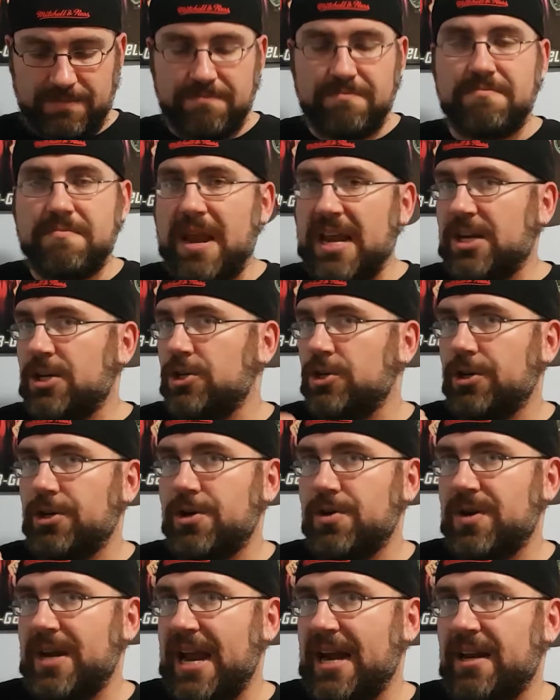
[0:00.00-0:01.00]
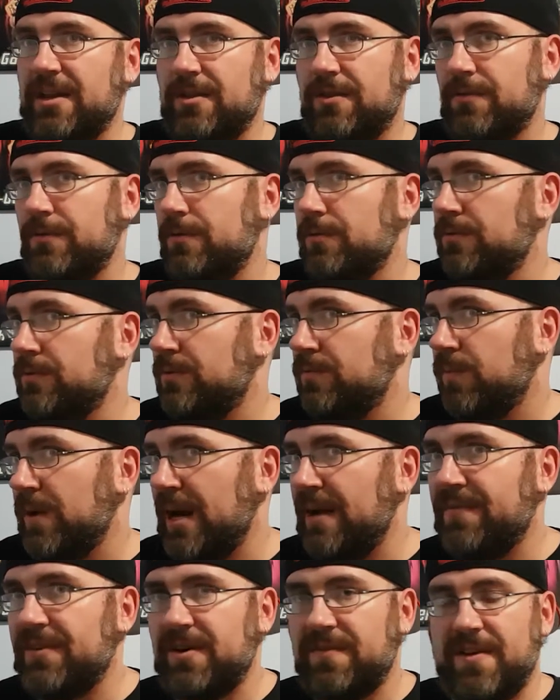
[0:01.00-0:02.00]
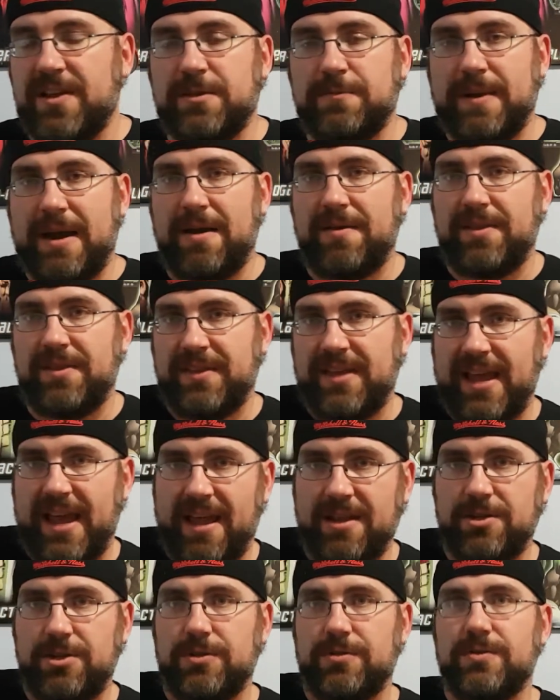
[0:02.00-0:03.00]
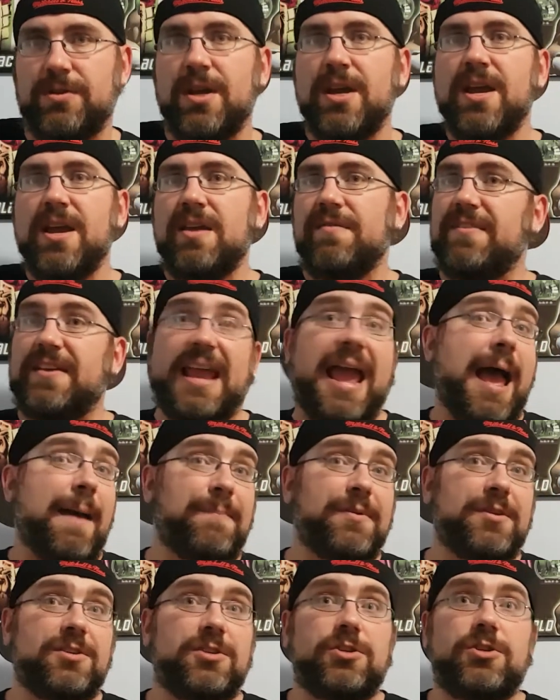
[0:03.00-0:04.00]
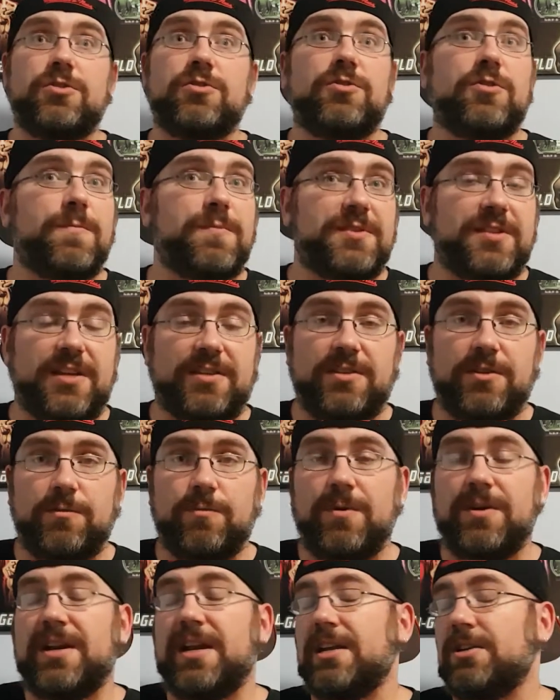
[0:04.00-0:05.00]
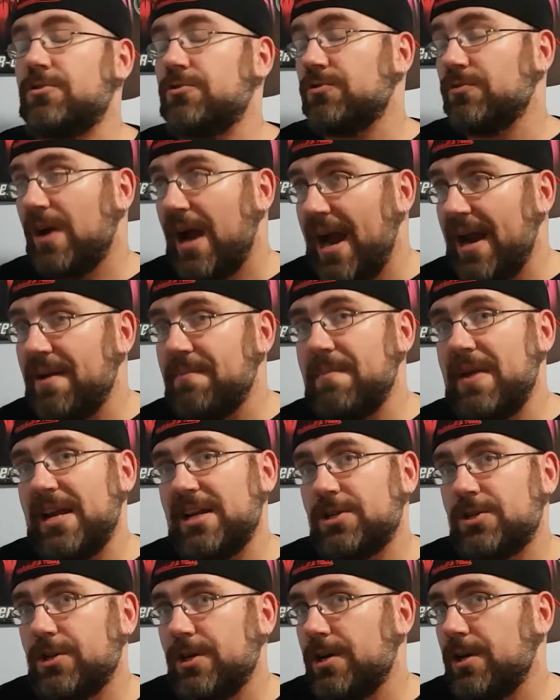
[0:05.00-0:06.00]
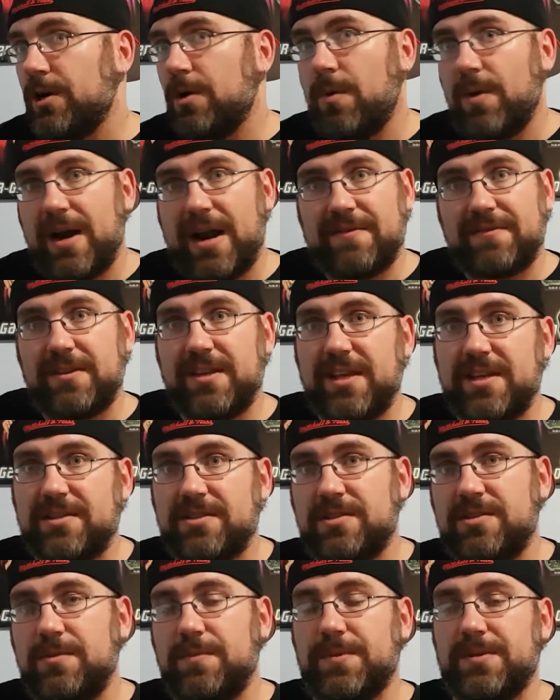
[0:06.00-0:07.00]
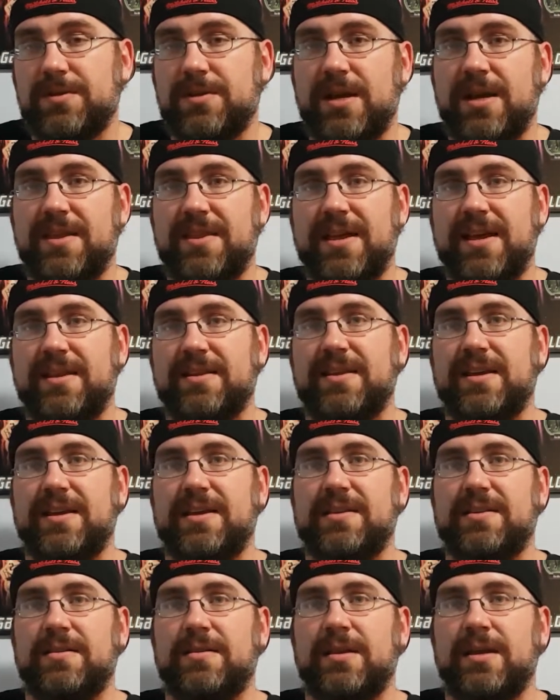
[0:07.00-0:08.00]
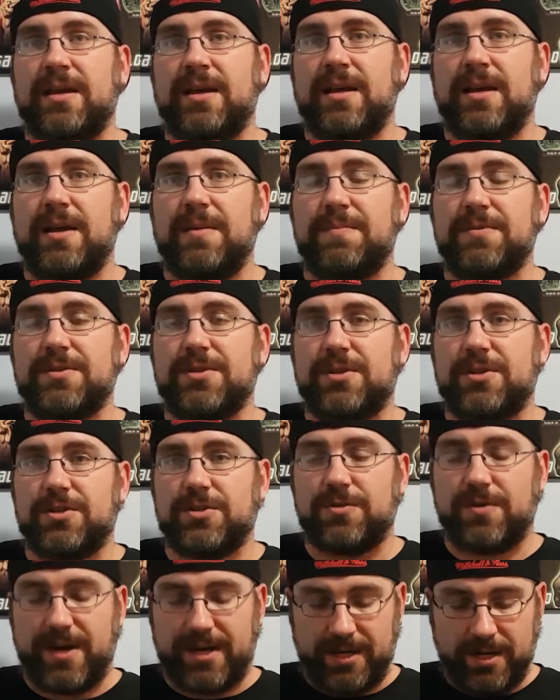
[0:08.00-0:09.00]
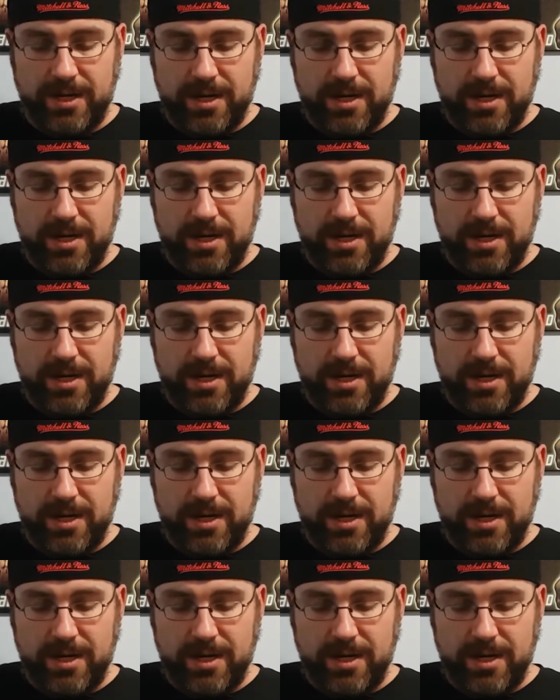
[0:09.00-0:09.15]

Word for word: make sure you're getting through whatever defense power that they had choose. If he happens to choose super senses one day, try to make sure you're going after that super uh, that that uh, precision strike.